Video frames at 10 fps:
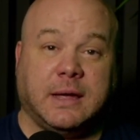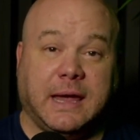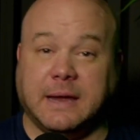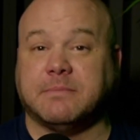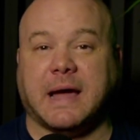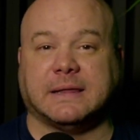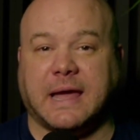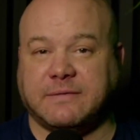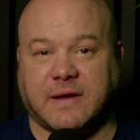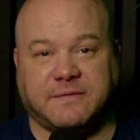In my
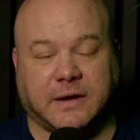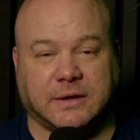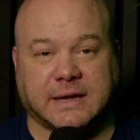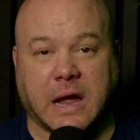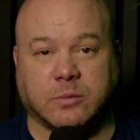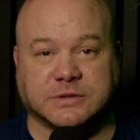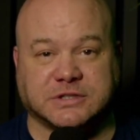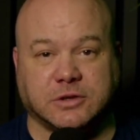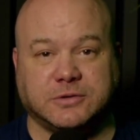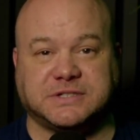life, I felt like I
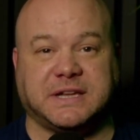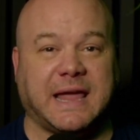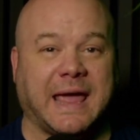was losing,